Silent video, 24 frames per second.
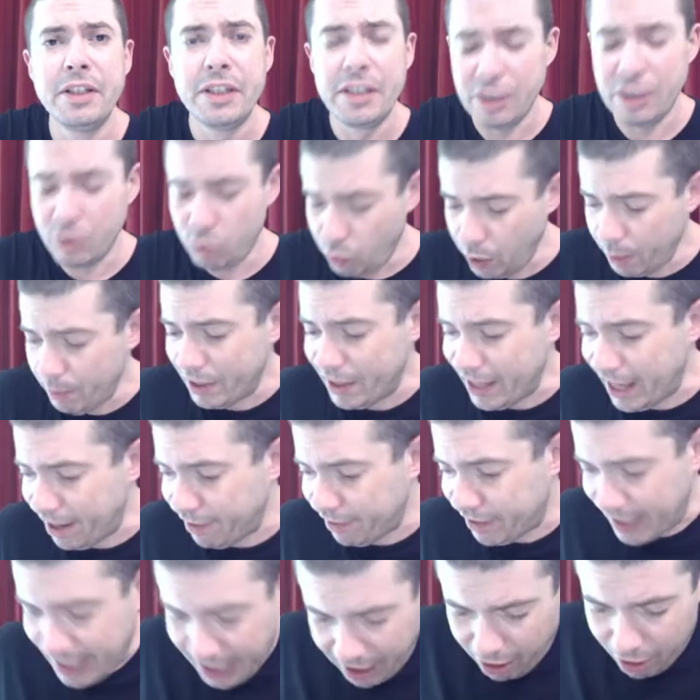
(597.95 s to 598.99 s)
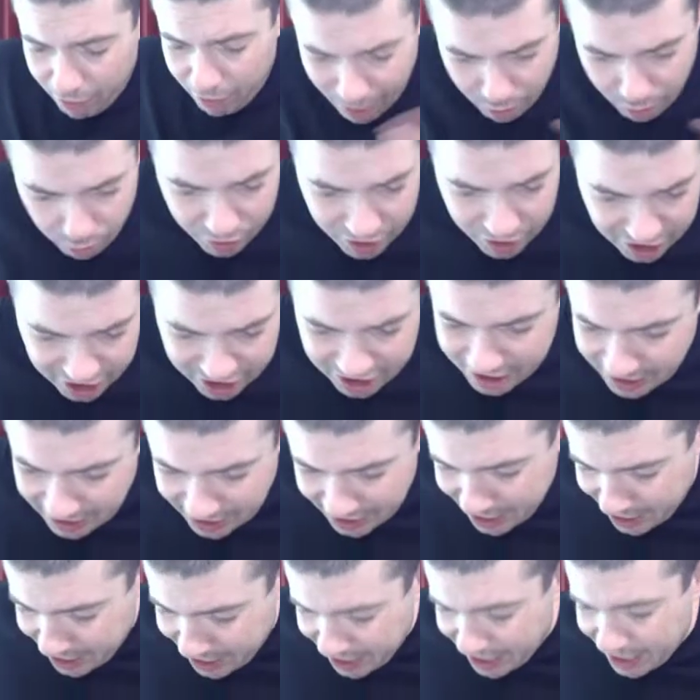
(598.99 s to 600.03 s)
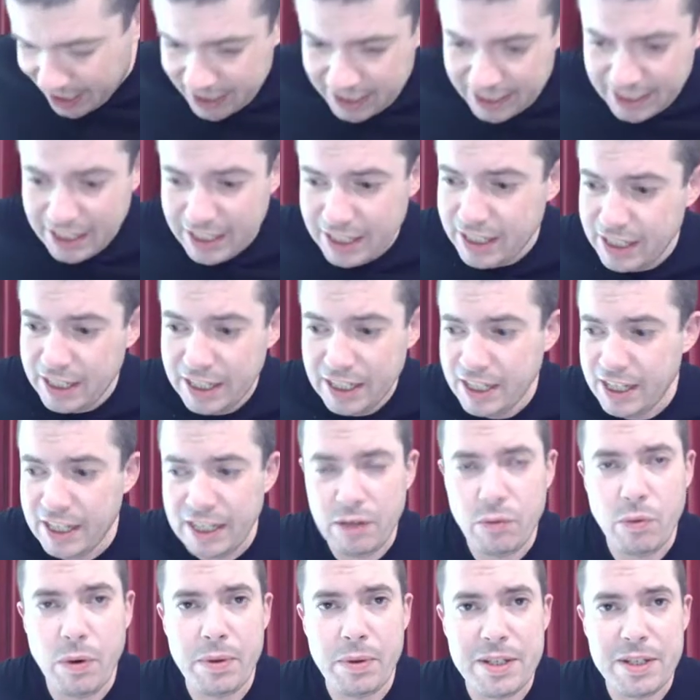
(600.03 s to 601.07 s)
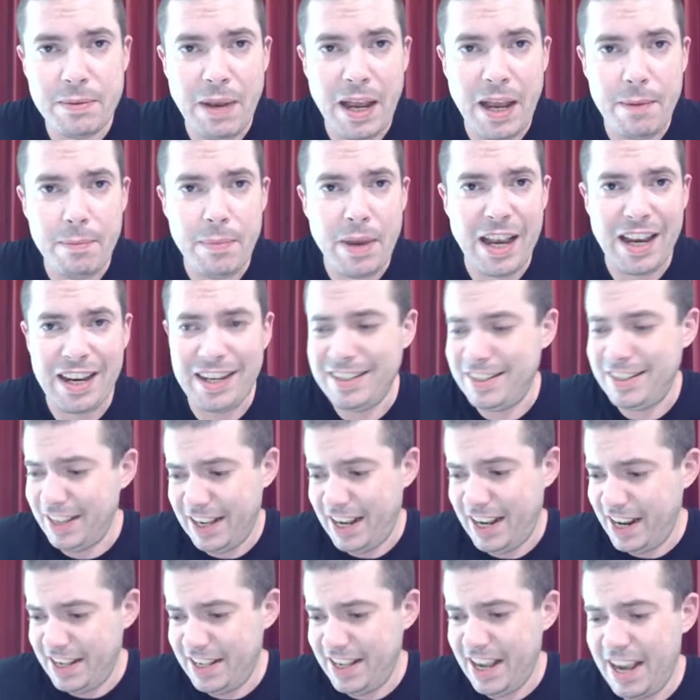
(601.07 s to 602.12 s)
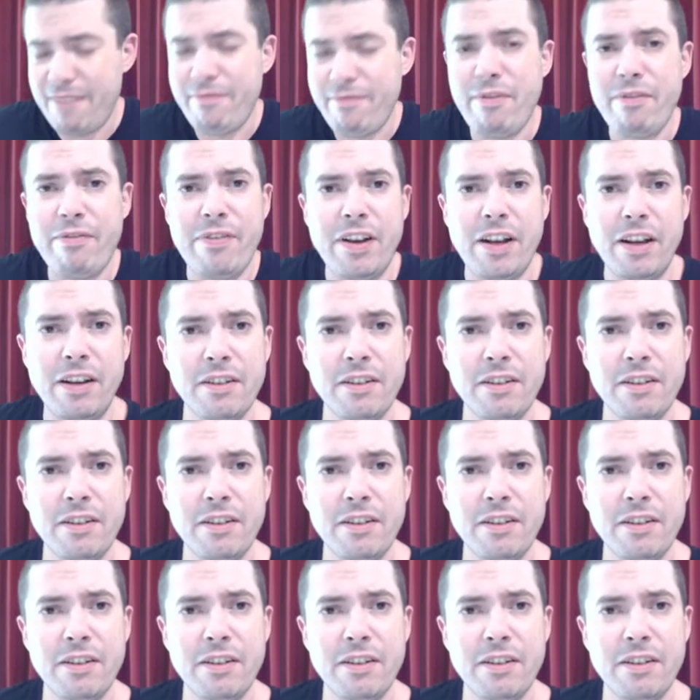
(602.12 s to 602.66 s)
Because women that have to carry around all these silly things in a women's handbag is everything.